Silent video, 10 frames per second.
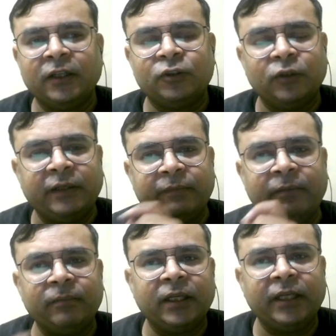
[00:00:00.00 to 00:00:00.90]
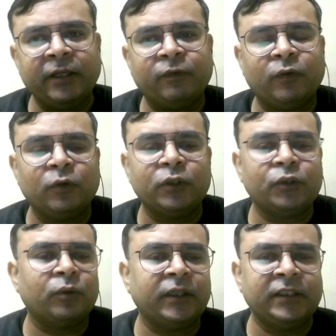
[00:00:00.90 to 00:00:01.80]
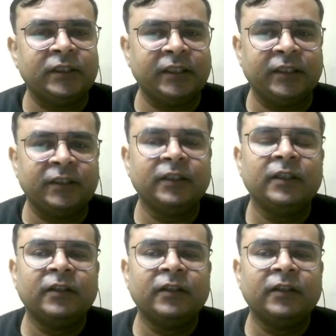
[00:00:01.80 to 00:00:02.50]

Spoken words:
So remember, in four stroke engine